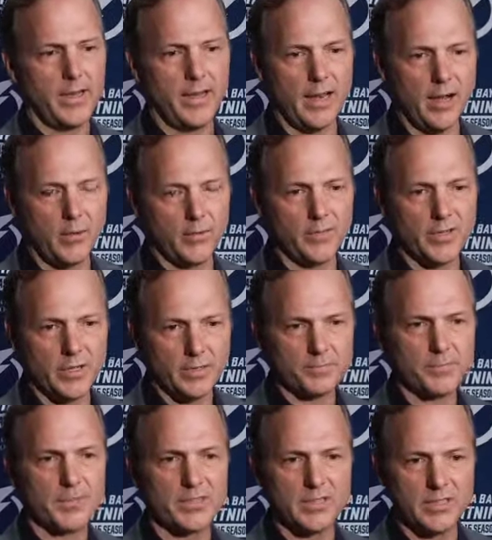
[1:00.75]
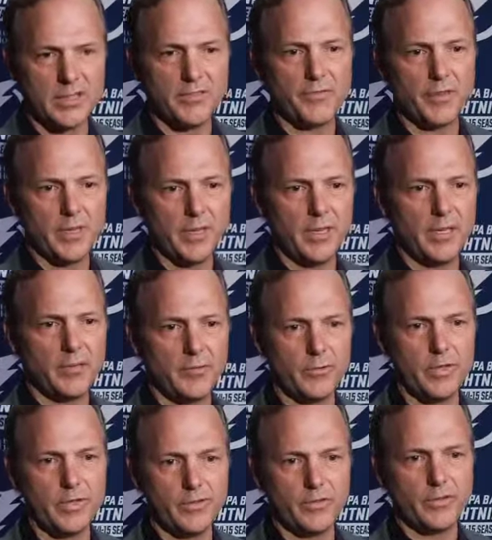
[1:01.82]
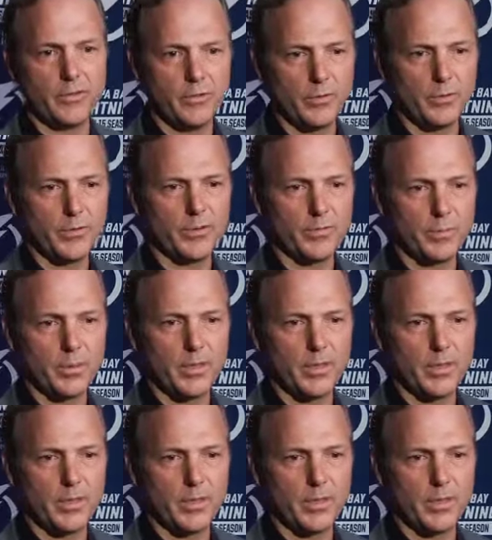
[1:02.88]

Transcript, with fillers: and now we've got significant injuries to some